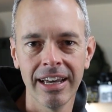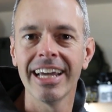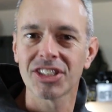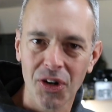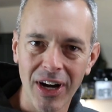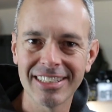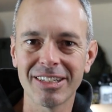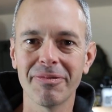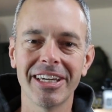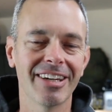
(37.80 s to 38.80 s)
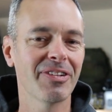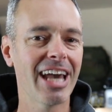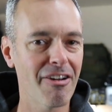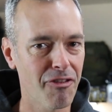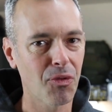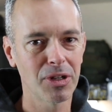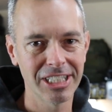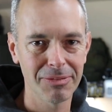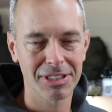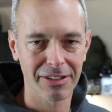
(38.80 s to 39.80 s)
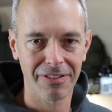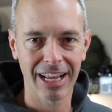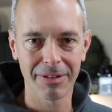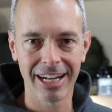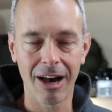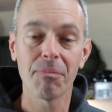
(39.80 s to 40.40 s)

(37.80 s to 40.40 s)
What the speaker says: It's crazy to me that we have 4 Jeeps in the family now,